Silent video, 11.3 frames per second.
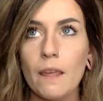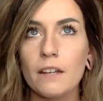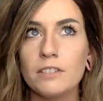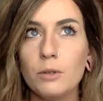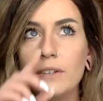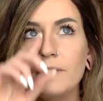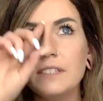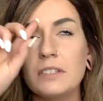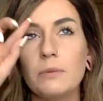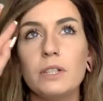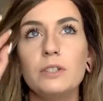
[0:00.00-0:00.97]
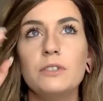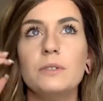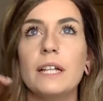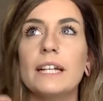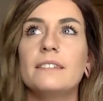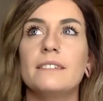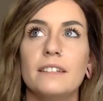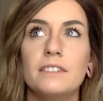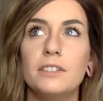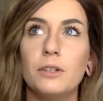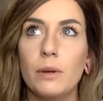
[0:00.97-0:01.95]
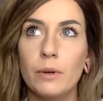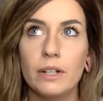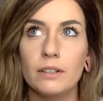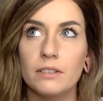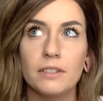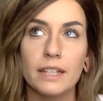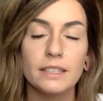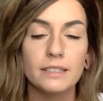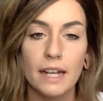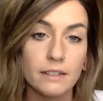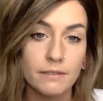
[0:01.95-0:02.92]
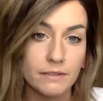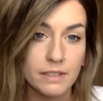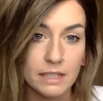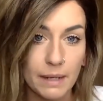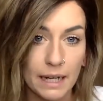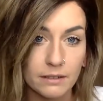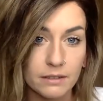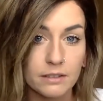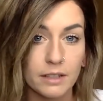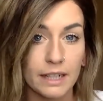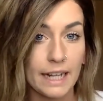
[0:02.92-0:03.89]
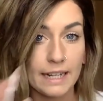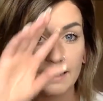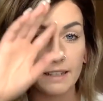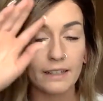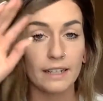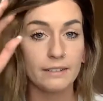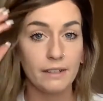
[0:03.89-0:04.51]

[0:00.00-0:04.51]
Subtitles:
So if it's someone who like says, you know, they want to lose like 10 to 15 pounds or like anything like